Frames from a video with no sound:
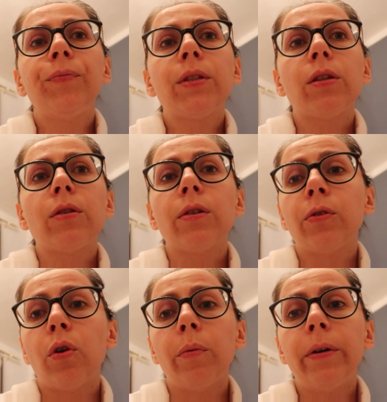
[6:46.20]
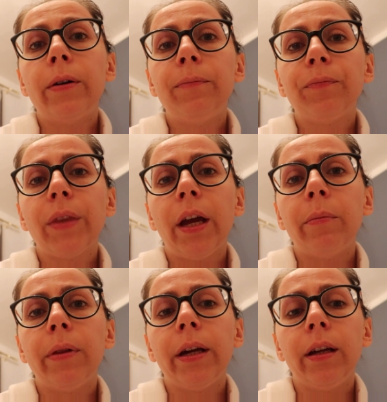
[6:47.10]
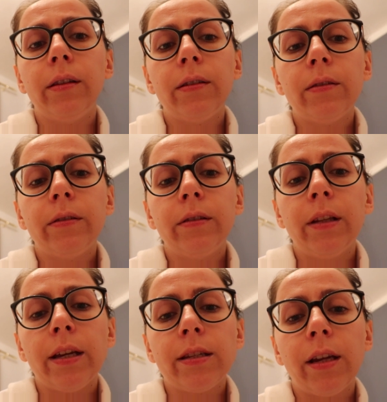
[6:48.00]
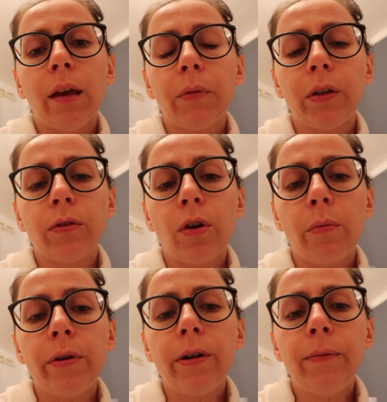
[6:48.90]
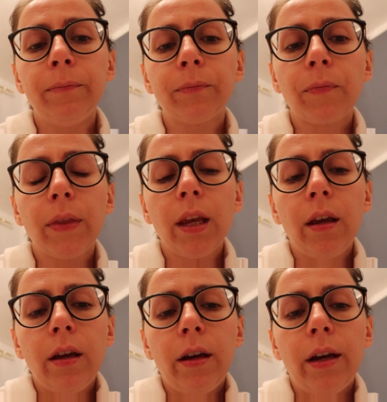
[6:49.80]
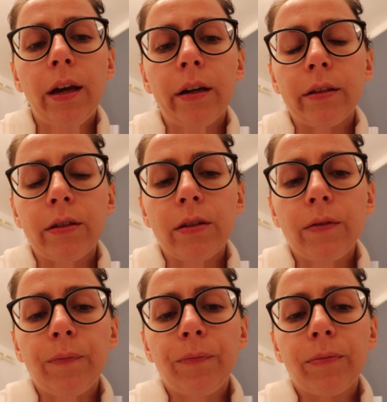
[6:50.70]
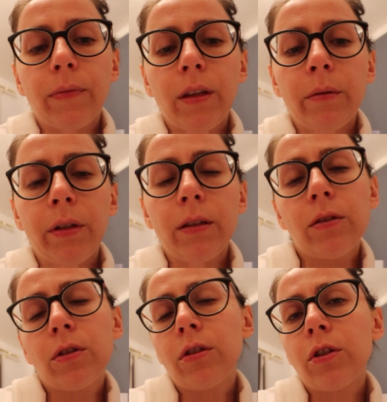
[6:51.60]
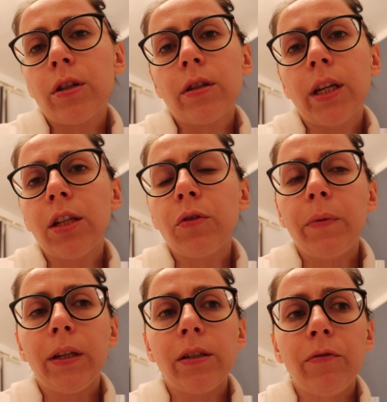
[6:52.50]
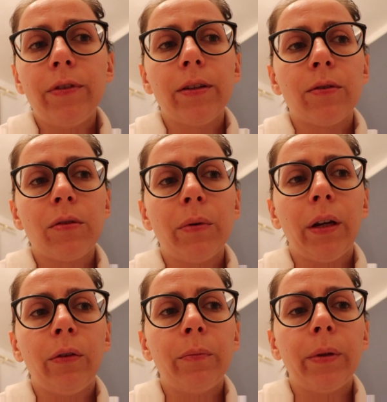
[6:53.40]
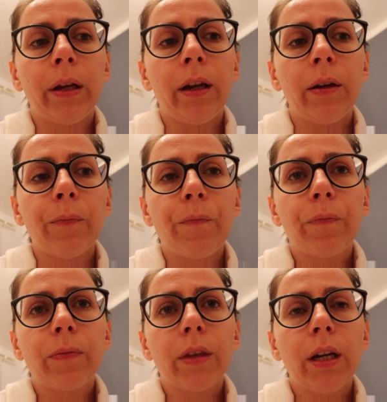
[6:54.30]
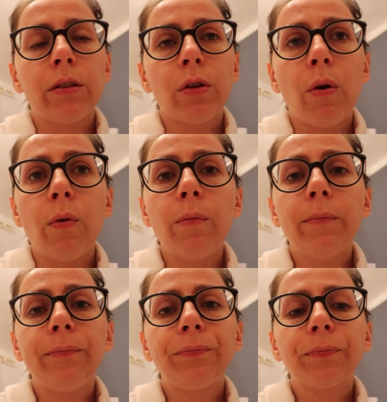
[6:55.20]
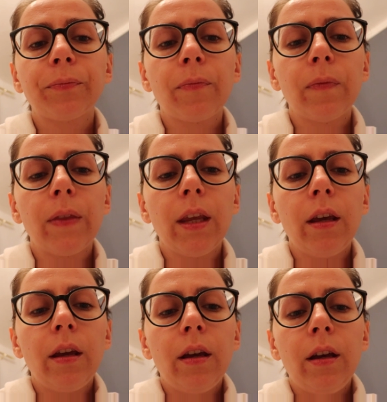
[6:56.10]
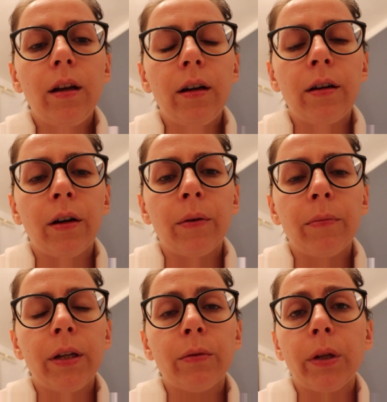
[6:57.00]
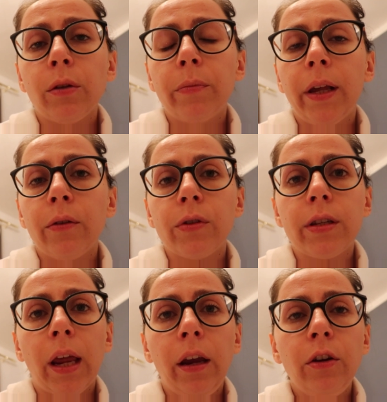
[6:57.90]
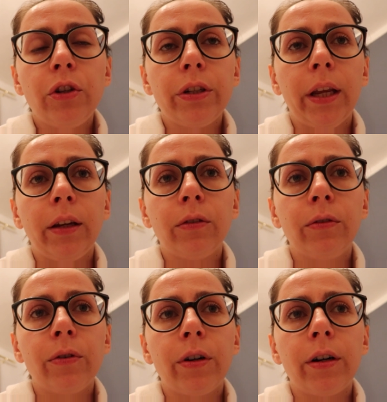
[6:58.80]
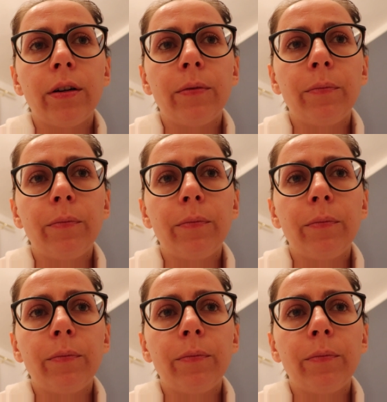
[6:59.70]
since October. I played last time in October, and I mean, it's just such a big difference when you play at home and when you play on stage. Like, your